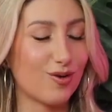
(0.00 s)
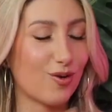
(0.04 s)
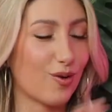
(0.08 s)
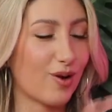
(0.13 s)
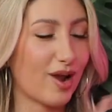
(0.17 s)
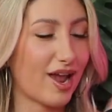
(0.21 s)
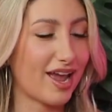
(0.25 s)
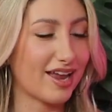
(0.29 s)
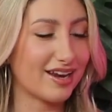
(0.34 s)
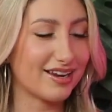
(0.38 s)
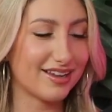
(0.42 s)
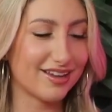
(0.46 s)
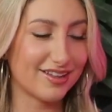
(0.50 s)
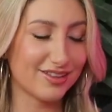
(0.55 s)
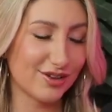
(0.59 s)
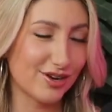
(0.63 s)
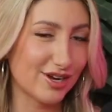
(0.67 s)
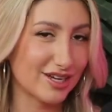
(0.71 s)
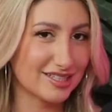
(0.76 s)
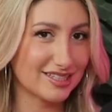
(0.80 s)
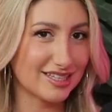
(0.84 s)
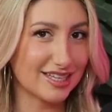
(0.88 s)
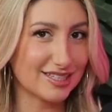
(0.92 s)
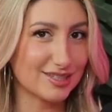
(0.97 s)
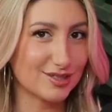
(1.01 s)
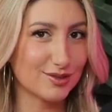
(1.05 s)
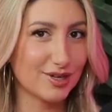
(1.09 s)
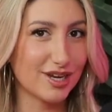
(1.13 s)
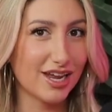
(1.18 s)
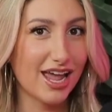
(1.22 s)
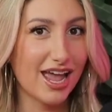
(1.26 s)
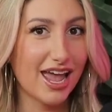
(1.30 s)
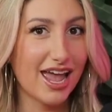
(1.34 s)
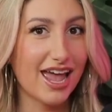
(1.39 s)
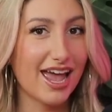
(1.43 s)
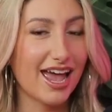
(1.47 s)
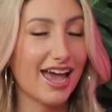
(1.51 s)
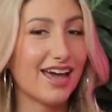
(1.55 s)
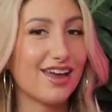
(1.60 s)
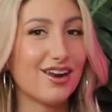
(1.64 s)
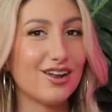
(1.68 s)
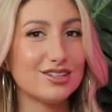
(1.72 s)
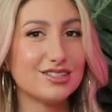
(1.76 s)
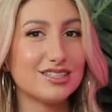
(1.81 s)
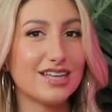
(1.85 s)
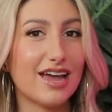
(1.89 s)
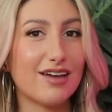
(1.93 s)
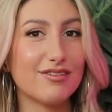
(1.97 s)
or any other accessory, head
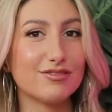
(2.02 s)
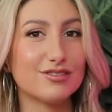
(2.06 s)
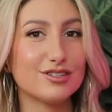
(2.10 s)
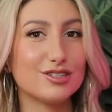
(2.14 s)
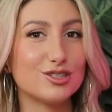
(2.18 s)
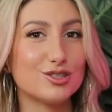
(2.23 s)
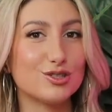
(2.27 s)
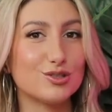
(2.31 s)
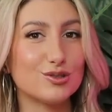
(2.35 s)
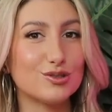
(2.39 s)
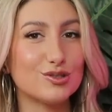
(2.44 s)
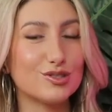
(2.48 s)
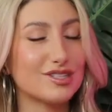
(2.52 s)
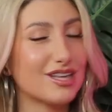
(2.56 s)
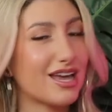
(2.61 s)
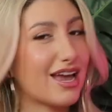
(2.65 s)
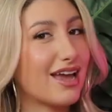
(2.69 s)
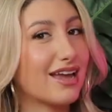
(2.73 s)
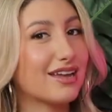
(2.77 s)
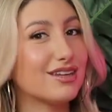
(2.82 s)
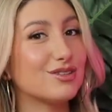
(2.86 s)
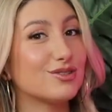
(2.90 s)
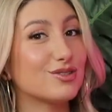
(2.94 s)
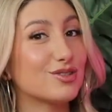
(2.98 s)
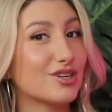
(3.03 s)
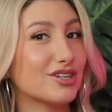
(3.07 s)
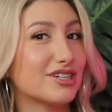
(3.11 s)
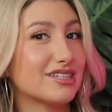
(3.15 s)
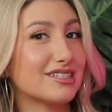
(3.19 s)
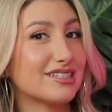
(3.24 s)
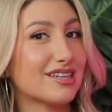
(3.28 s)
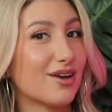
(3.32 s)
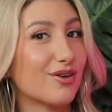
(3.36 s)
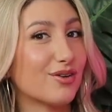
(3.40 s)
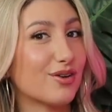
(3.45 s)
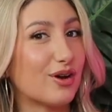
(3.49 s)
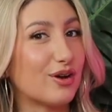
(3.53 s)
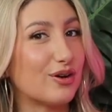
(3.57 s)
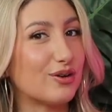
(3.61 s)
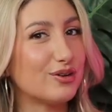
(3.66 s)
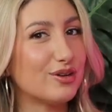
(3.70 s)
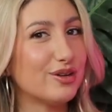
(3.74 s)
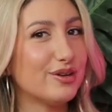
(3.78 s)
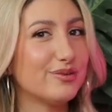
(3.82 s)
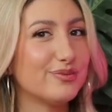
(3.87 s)
on to Every Jewels and use our discount code